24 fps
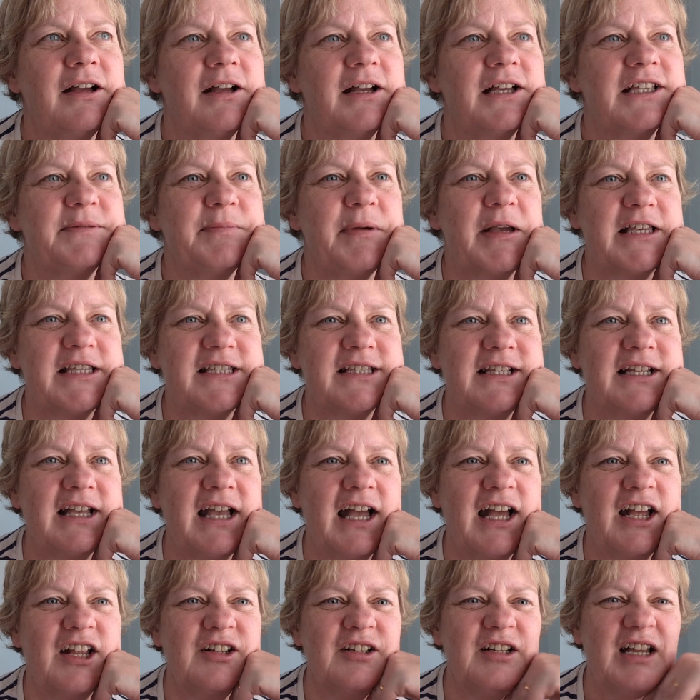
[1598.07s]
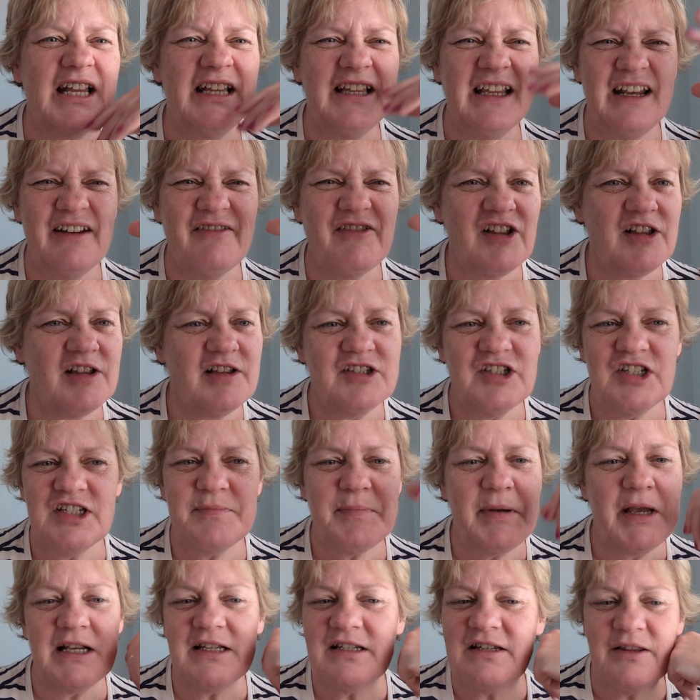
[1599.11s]
as best I can, and then I've just
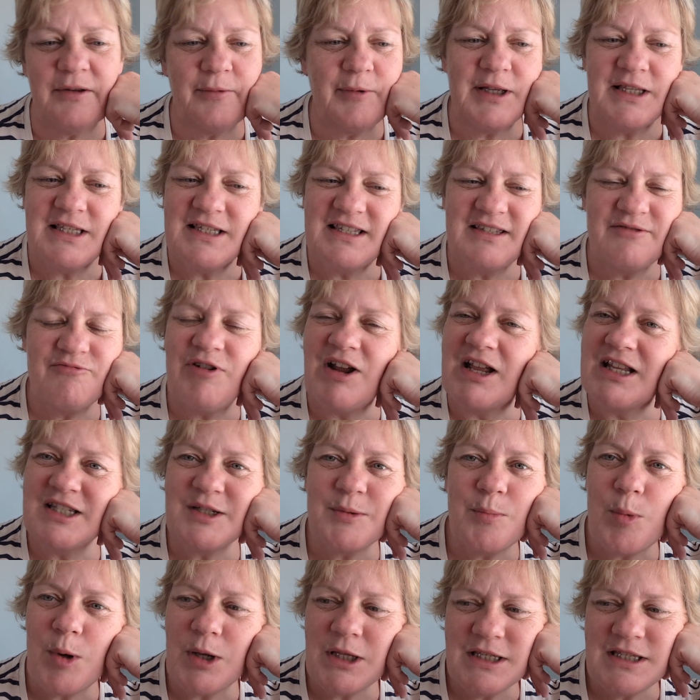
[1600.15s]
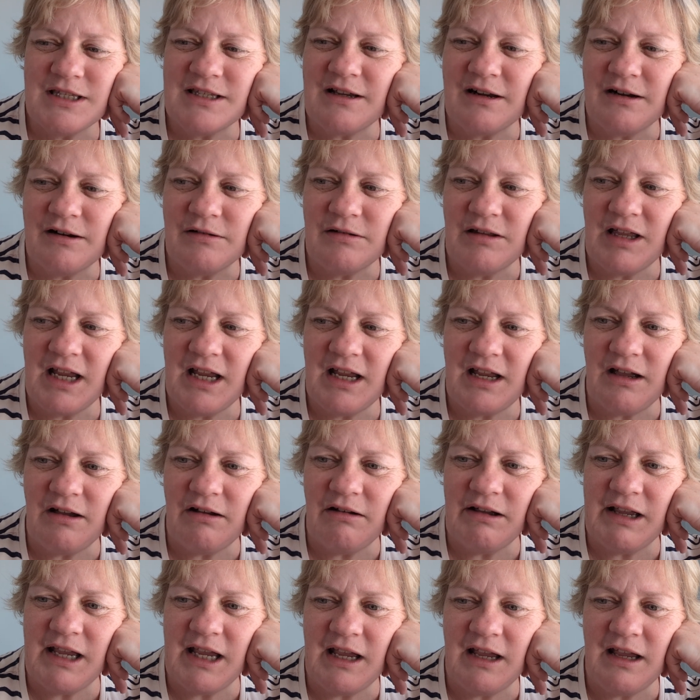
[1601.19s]
picked other ones, random ones that are like,
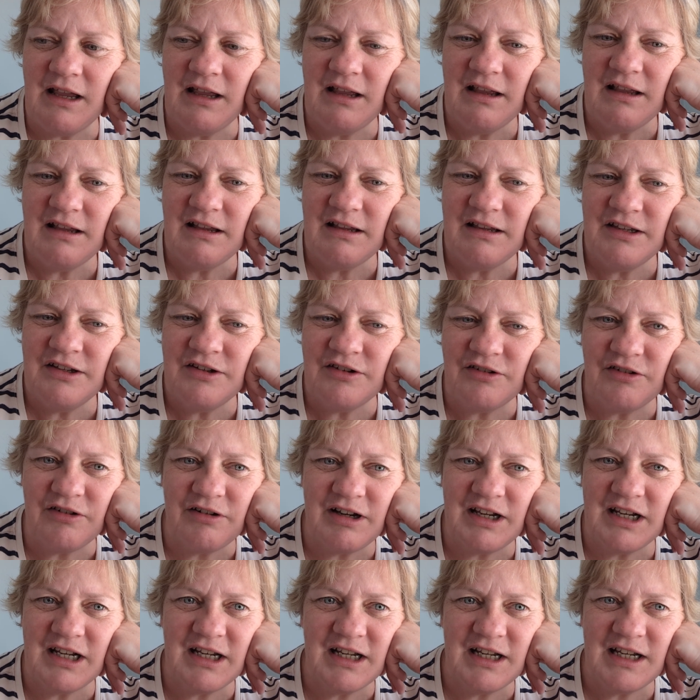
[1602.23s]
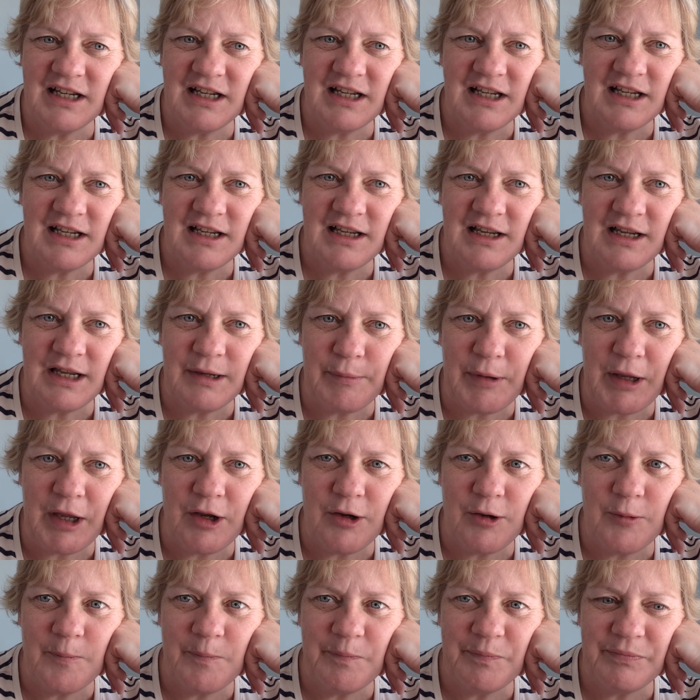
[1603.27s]
okay, you're not going to come
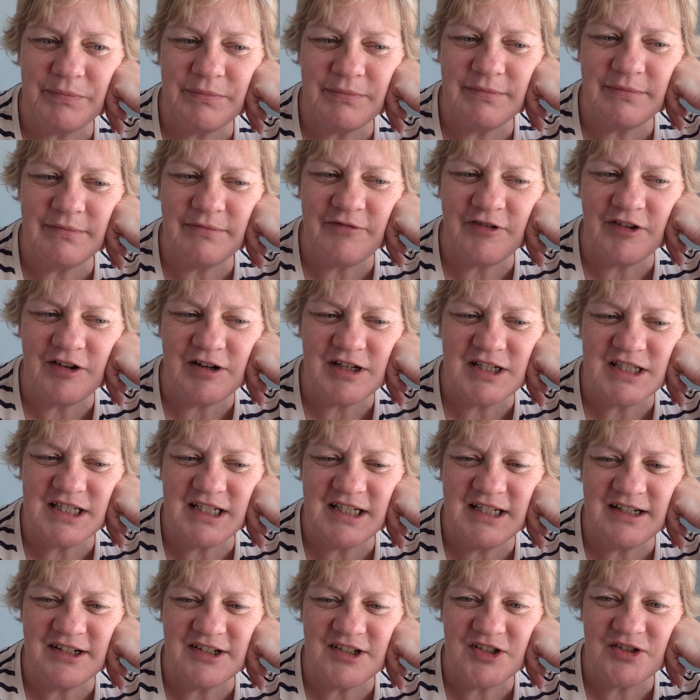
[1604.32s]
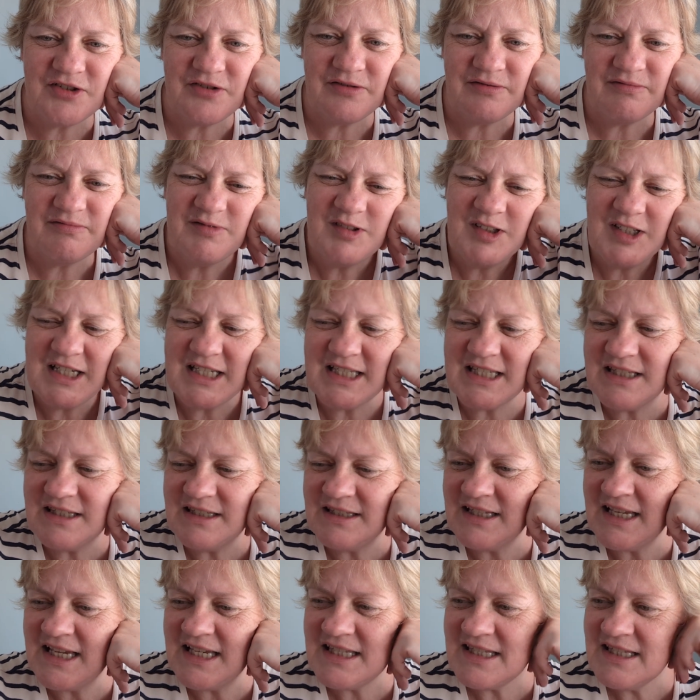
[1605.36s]
out for the rest of the year, so let's,
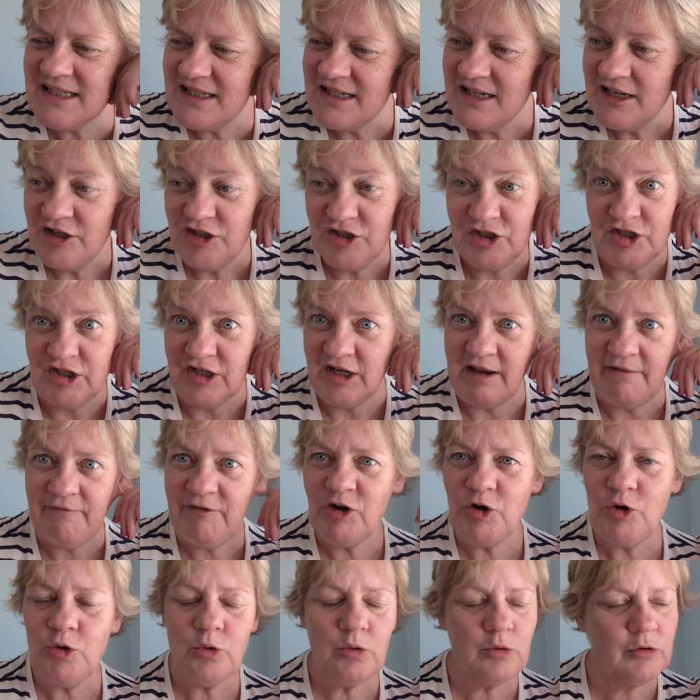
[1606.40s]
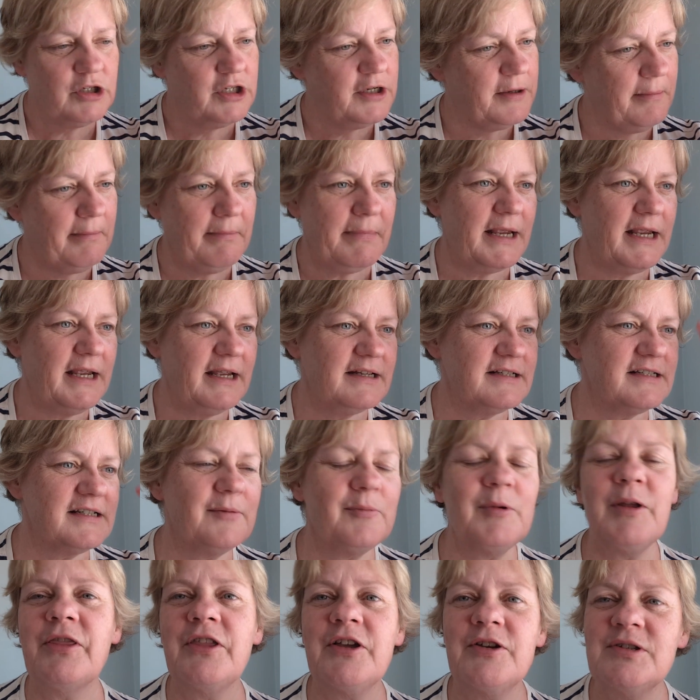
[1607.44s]
you never know, you might end up
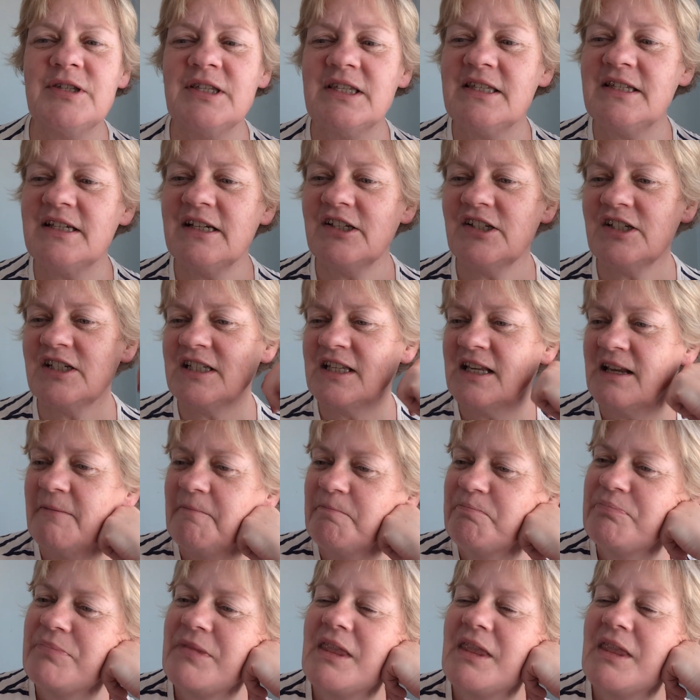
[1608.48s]
with 1,000 stitches in it.